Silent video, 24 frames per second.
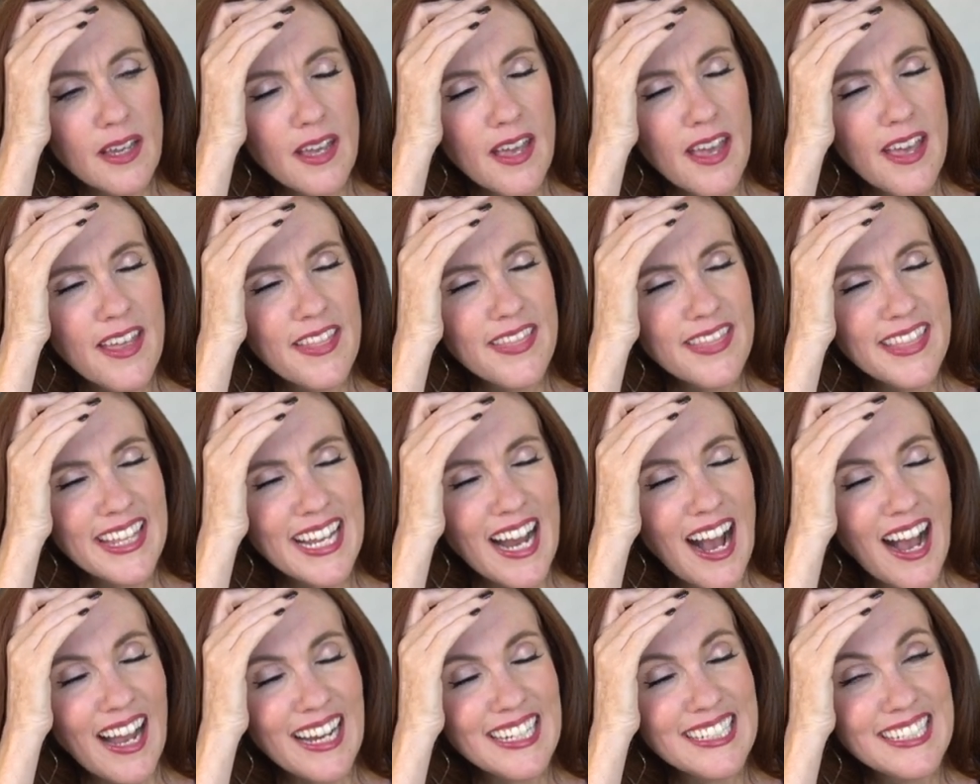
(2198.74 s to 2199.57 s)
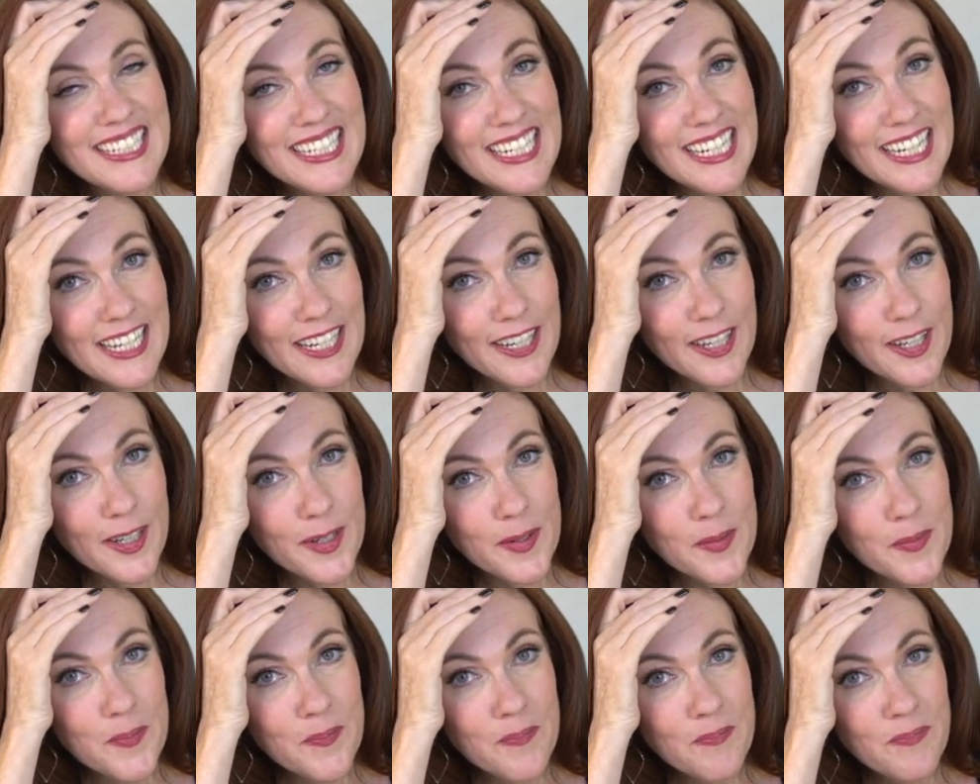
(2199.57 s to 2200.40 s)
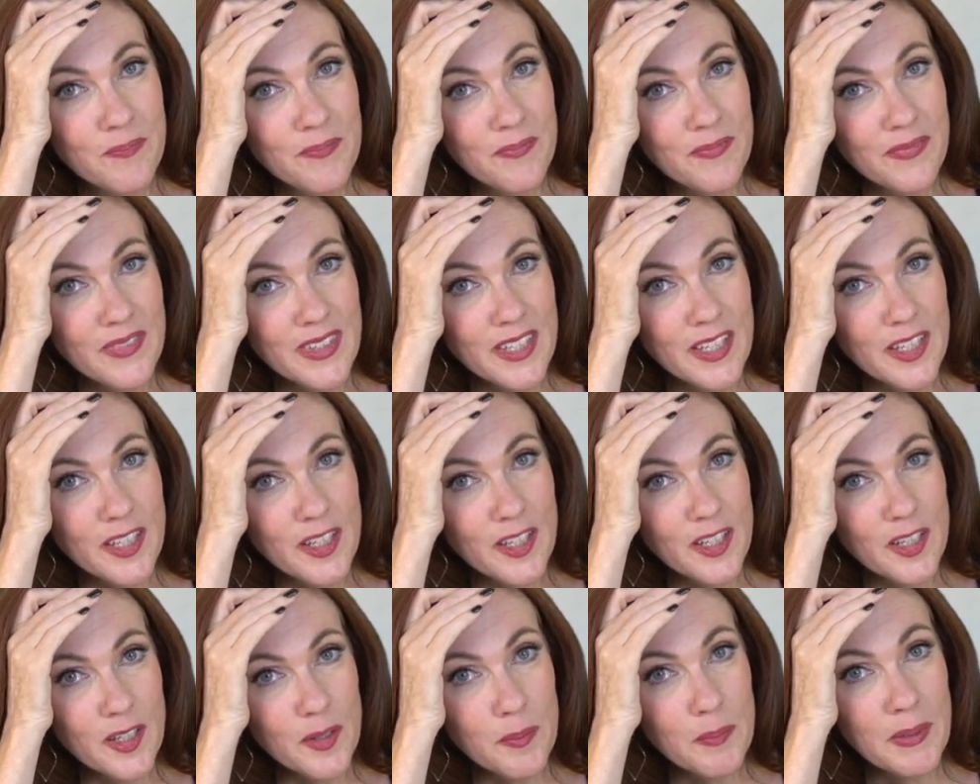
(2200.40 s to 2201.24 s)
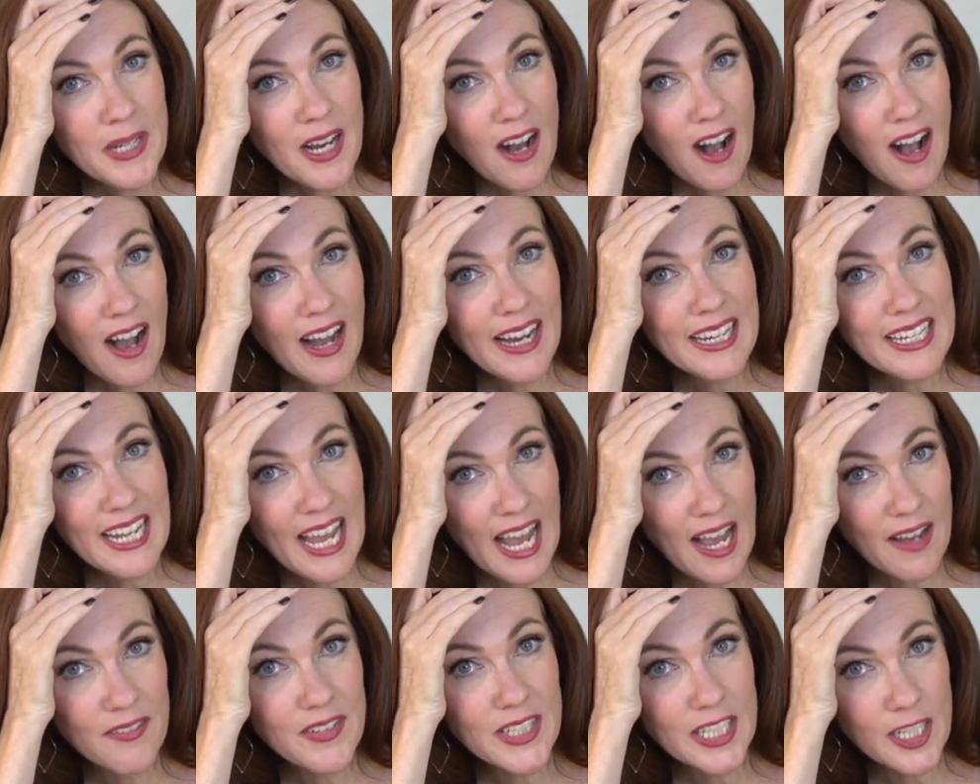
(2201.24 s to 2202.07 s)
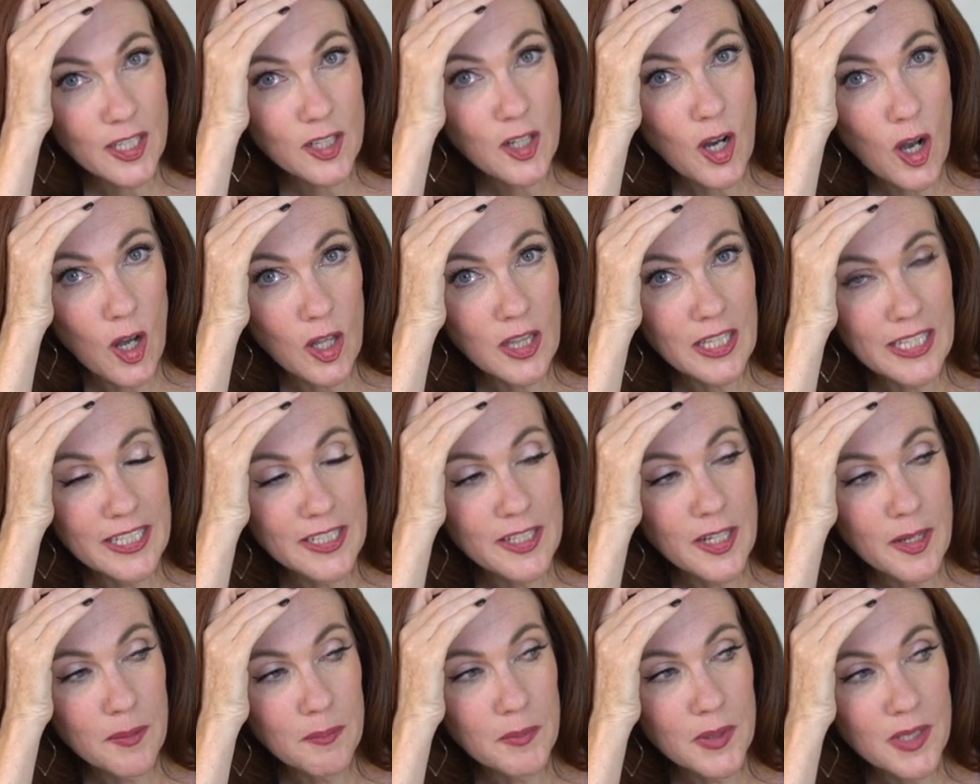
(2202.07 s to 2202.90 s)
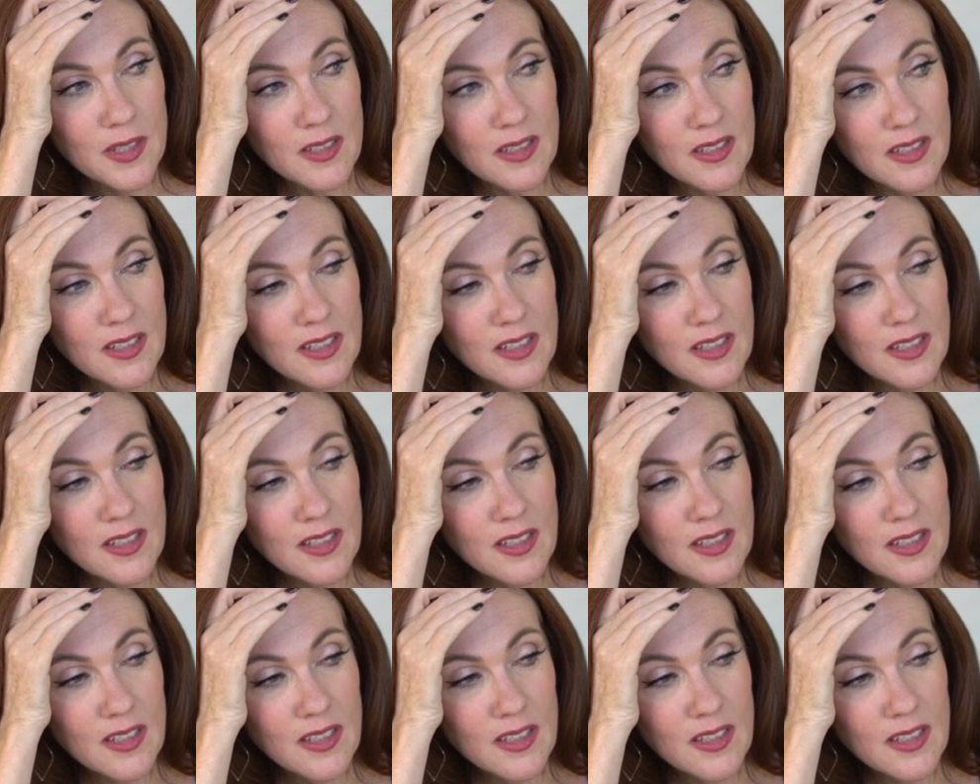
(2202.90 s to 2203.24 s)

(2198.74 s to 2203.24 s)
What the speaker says: The idea behind having a call-in number,